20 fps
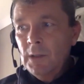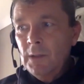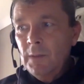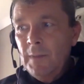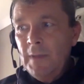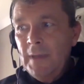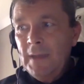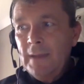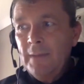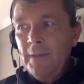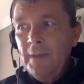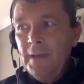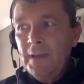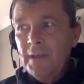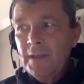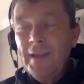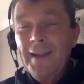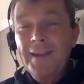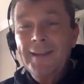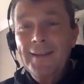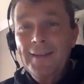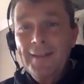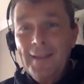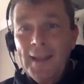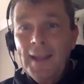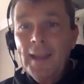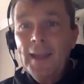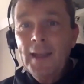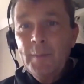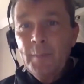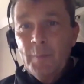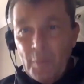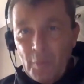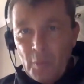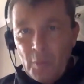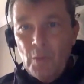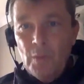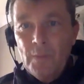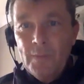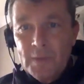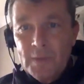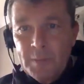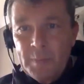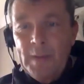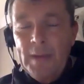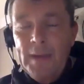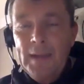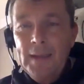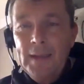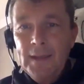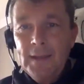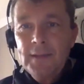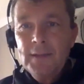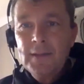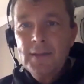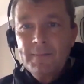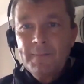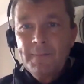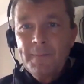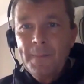make them understand that they can improve as players